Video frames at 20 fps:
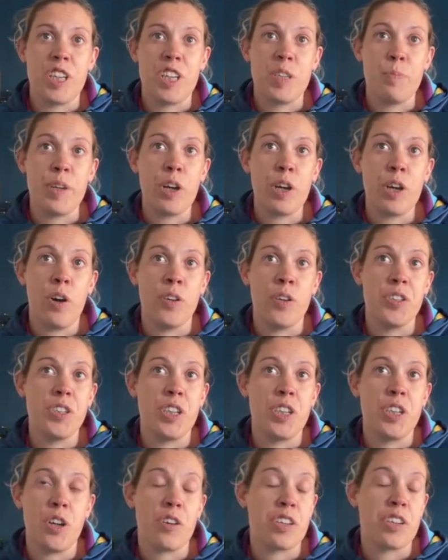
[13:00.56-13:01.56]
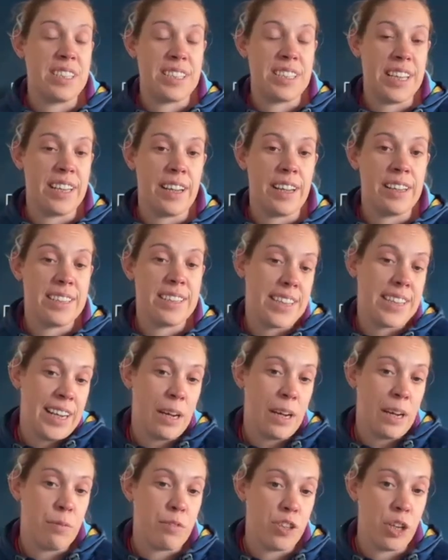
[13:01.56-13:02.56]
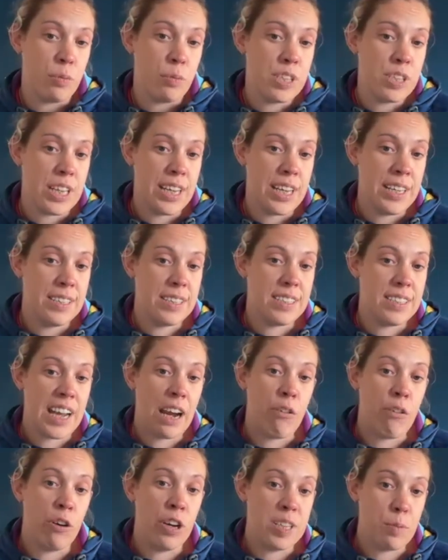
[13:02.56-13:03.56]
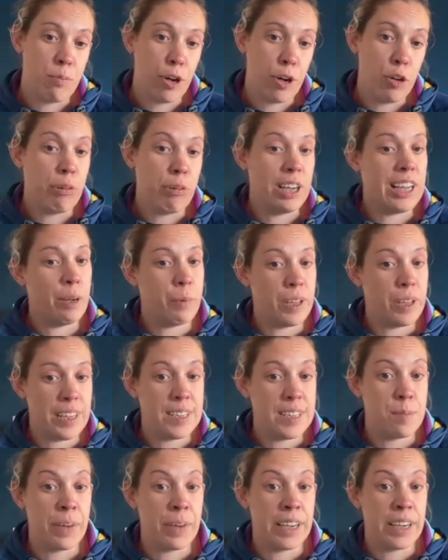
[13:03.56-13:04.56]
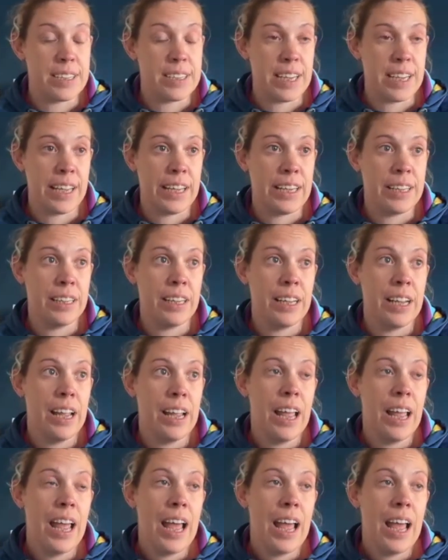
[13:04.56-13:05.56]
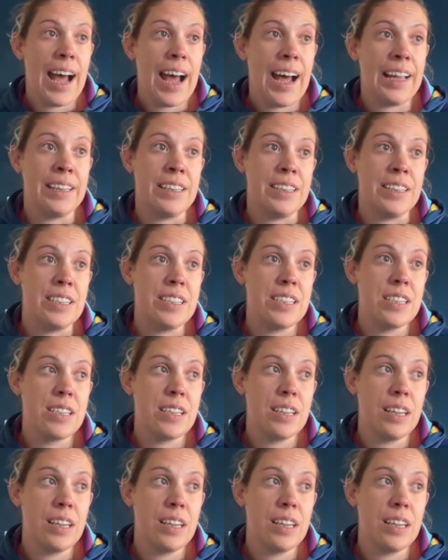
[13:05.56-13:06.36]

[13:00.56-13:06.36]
just because the doctors didn't understand how to dose his steroids appropriately with his mitotane, and